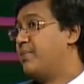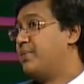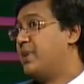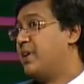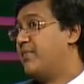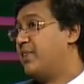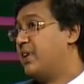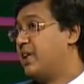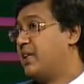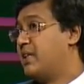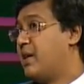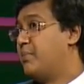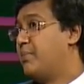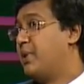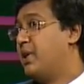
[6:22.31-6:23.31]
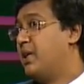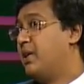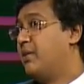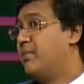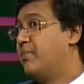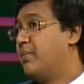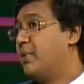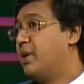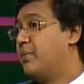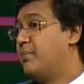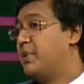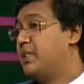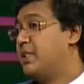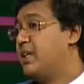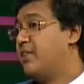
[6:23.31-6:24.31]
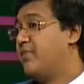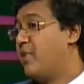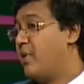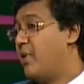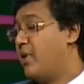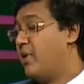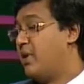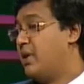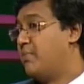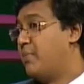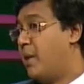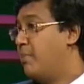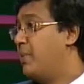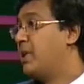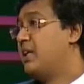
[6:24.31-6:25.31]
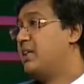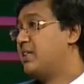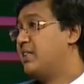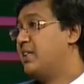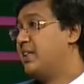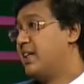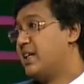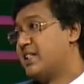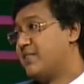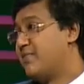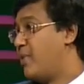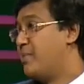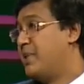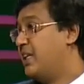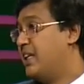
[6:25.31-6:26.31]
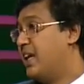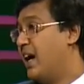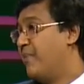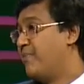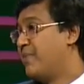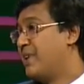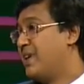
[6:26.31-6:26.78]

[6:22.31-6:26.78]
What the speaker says: say for example, precedent in public interest litigation from India.